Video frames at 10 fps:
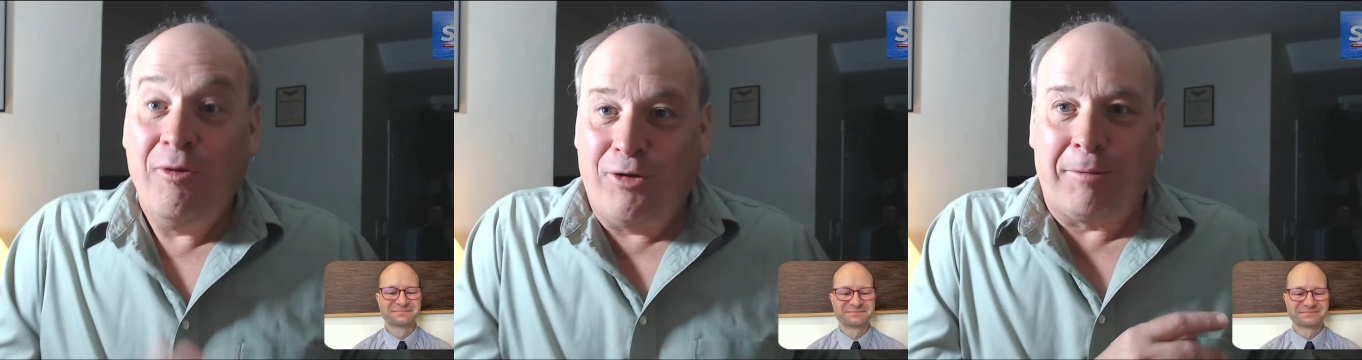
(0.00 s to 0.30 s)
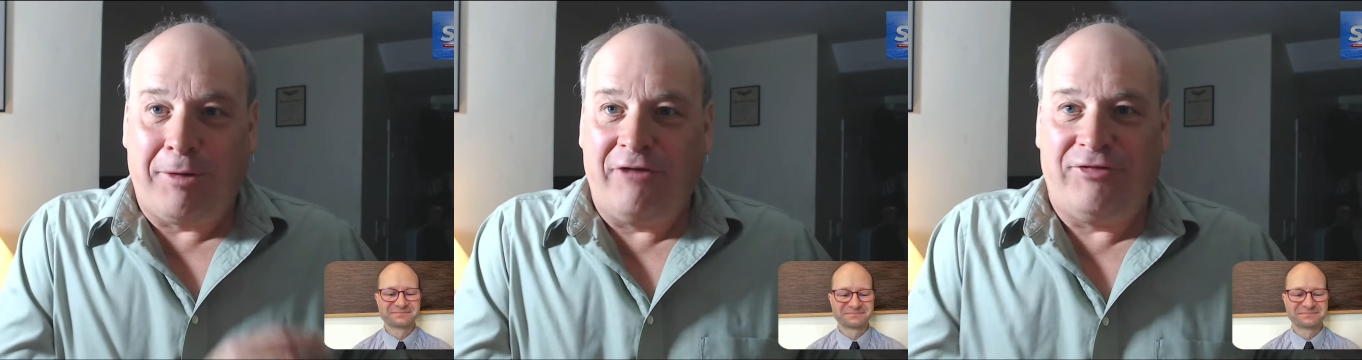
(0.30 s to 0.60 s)
Speaker 1: We're
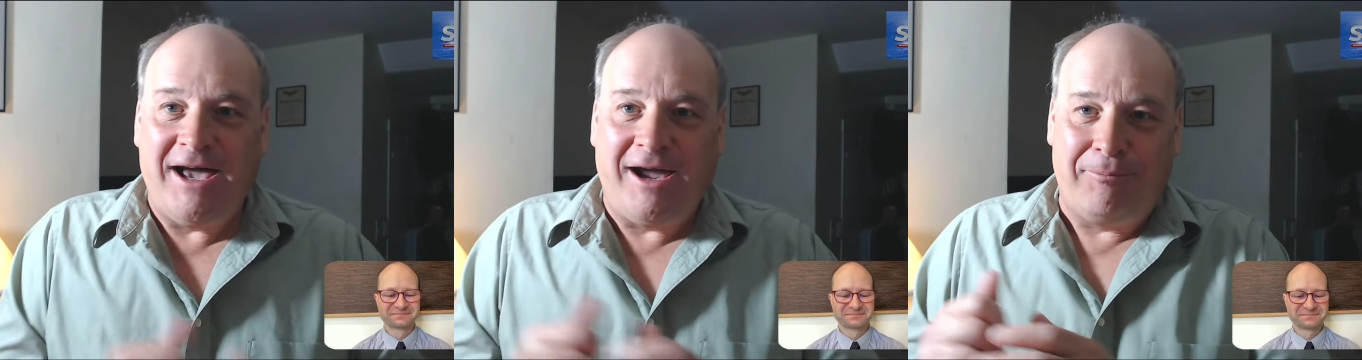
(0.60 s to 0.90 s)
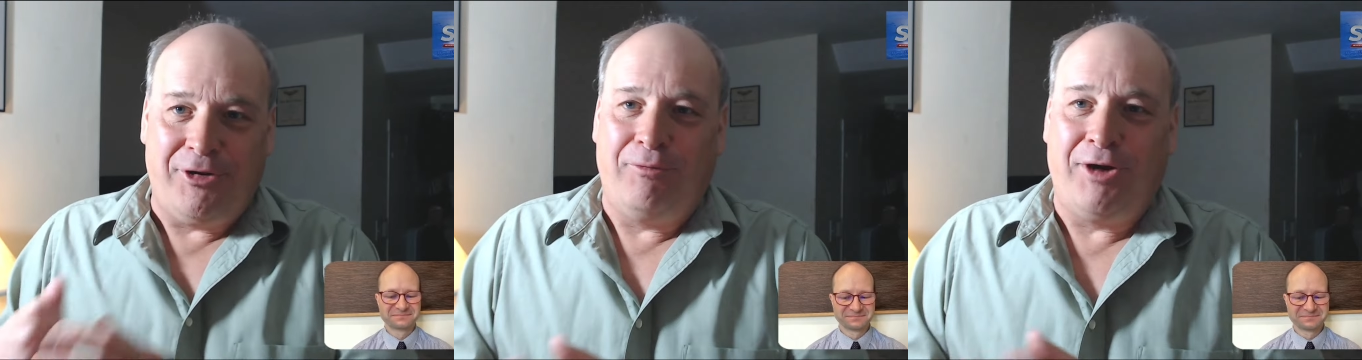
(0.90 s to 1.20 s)
going to bring a flag
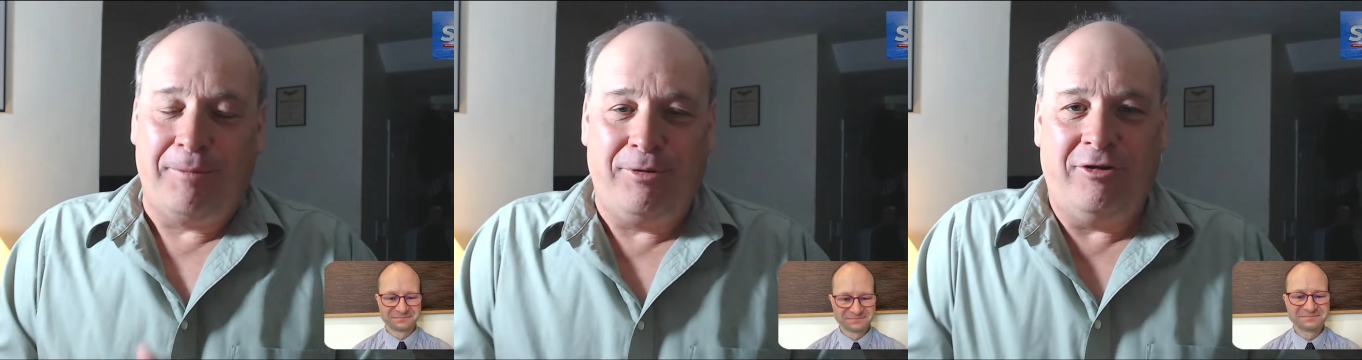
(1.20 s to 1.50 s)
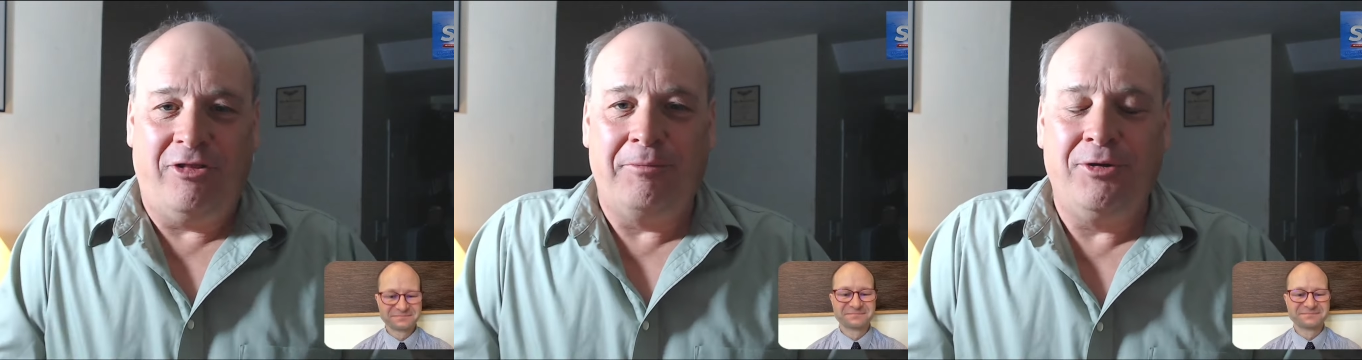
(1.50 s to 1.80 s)
up there, and we're going to put
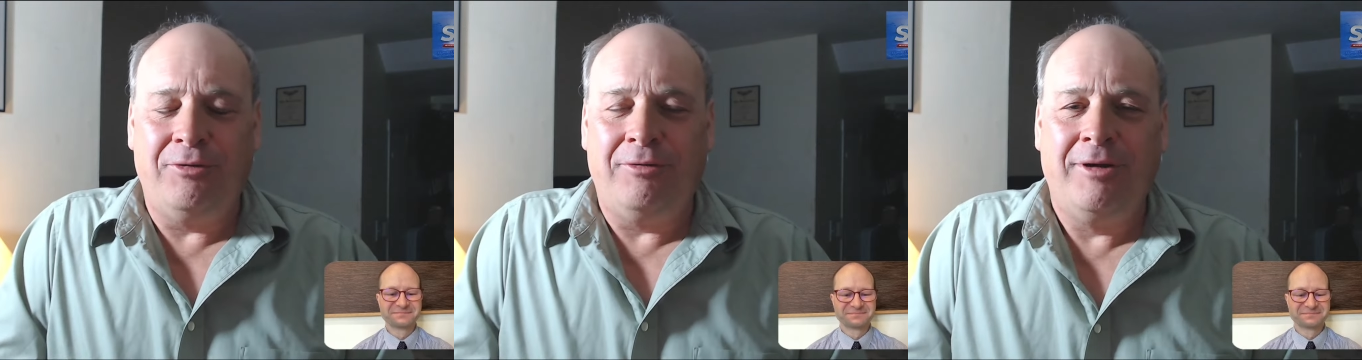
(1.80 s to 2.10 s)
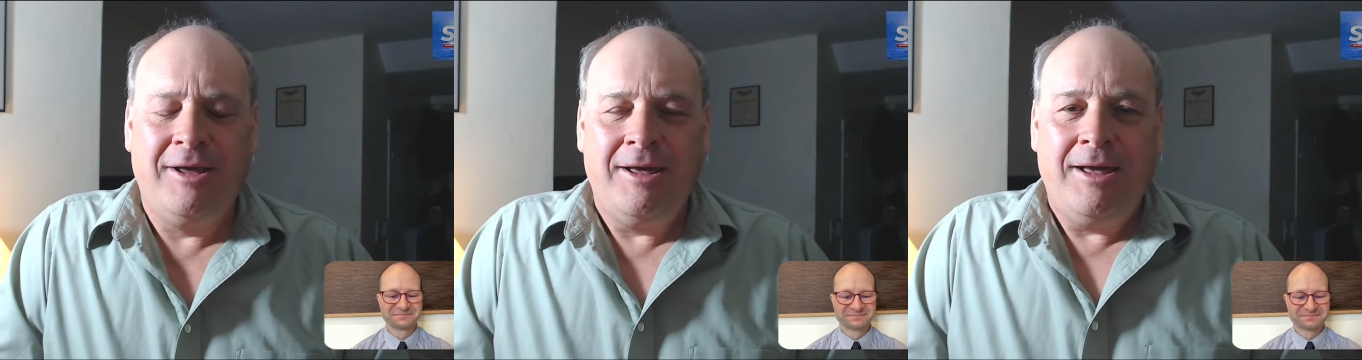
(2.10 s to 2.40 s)
it on the moon.